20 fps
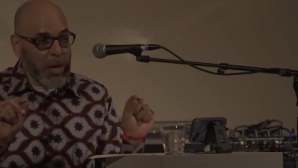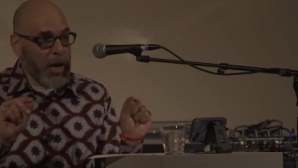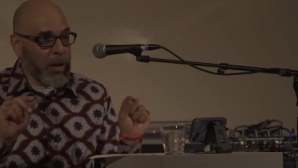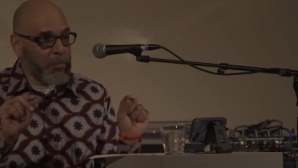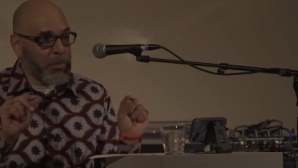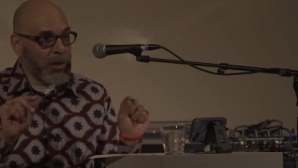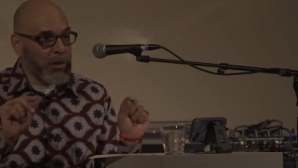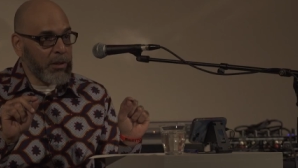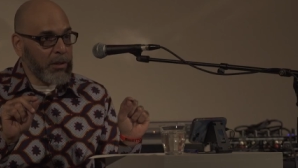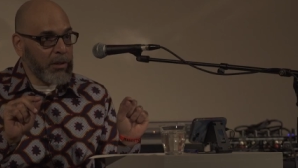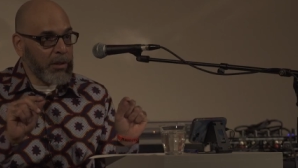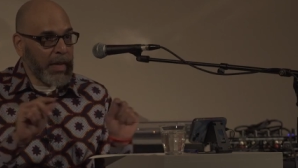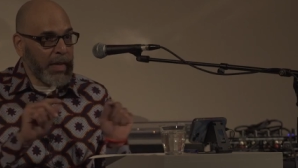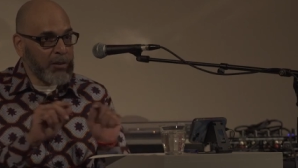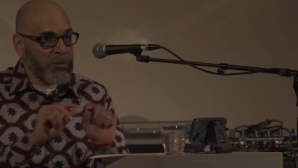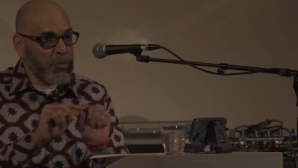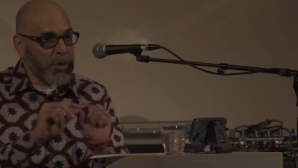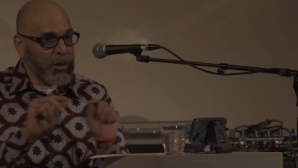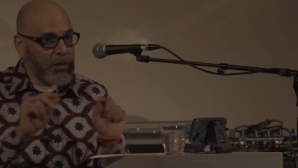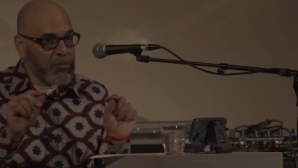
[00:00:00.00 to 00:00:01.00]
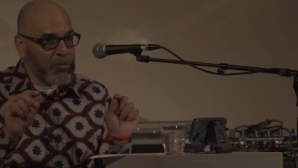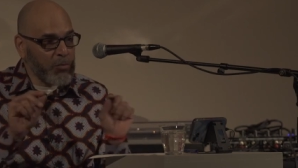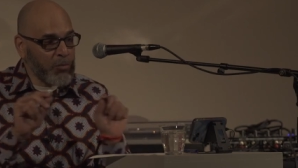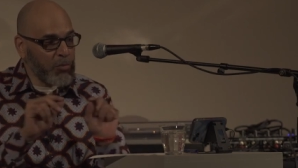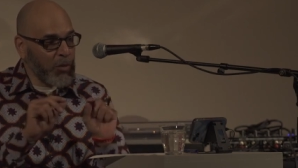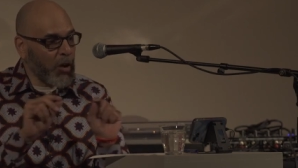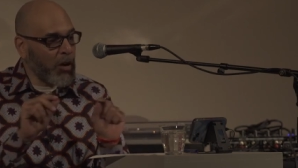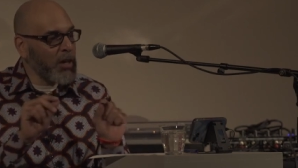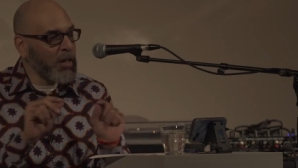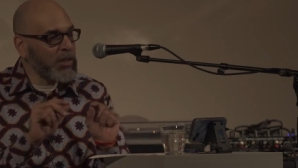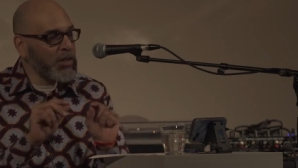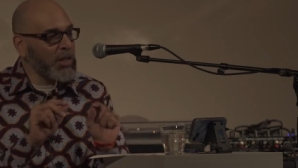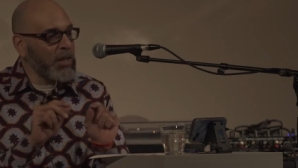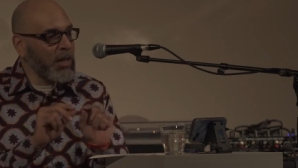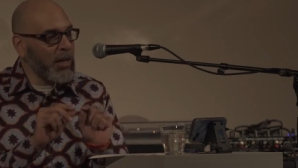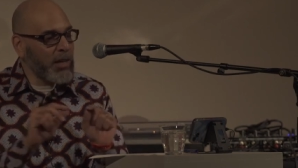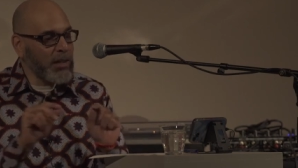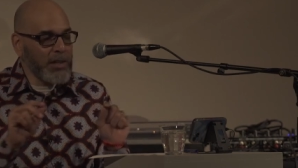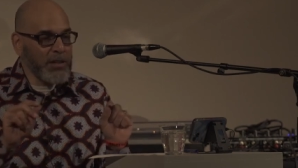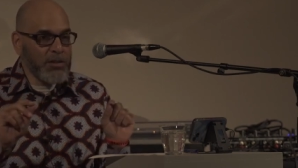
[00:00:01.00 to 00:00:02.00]
popular has been
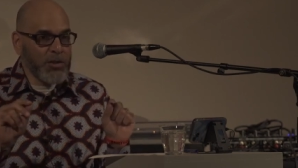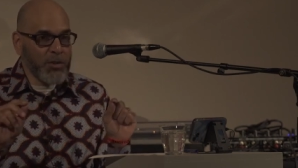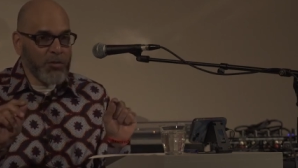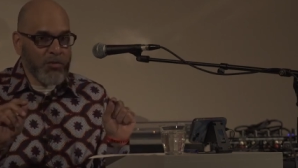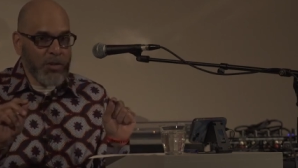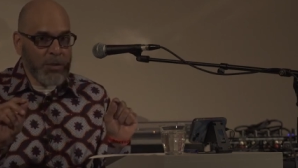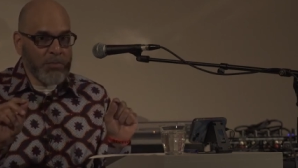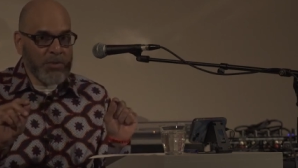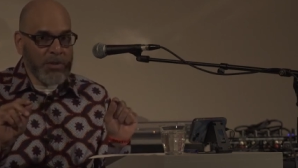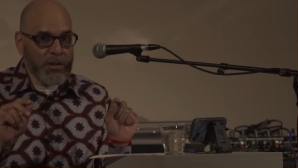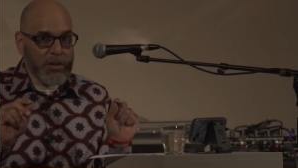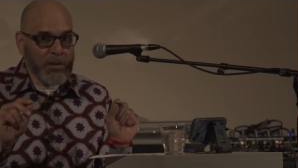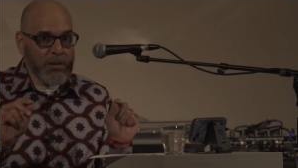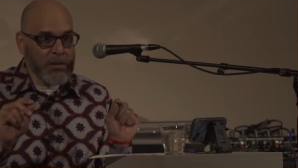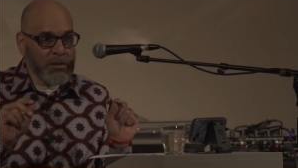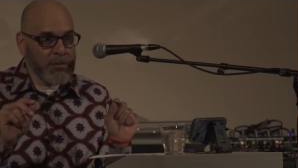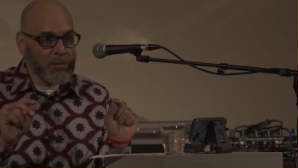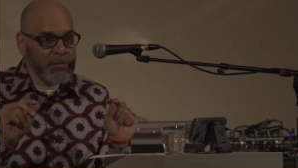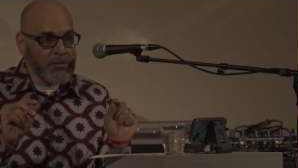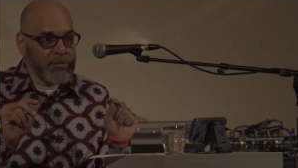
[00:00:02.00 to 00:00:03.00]
largely uninterrupted